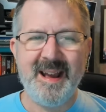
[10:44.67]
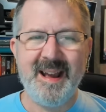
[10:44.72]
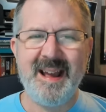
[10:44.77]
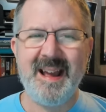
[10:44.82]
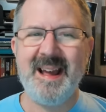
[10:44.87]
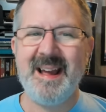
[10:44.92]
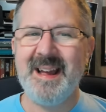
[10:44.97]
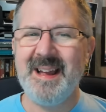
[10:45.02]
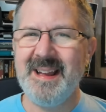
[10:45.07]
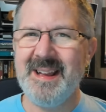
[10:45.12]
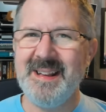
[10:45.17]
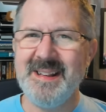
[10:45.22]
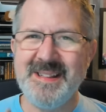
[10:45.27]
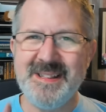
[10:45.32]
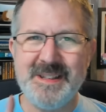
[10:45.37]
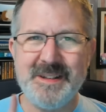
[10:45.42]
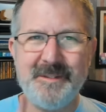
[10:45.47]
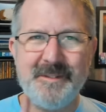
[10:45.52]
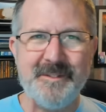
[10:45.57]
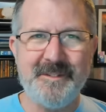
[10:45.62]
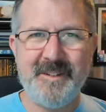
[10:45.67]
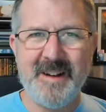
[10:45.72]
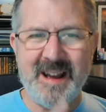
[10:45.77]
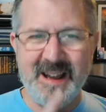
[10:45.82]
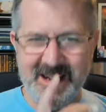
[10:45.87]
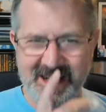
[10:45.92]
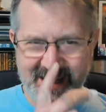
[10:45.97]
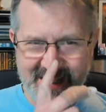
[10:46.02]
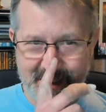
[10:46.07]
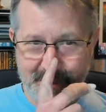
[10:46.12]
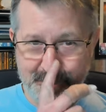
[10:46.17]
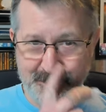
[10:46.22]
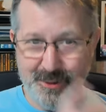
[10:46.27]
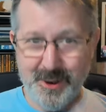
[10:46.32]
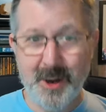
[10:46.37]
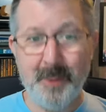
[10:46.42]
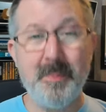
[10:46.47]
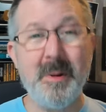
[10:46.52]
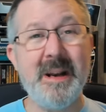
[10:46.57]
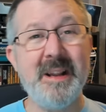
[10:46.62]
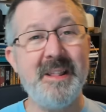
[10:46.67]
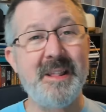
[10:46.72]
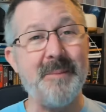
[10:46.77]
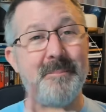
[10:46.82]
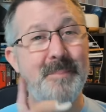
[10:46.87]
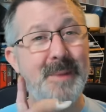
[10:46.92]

And finally, probably the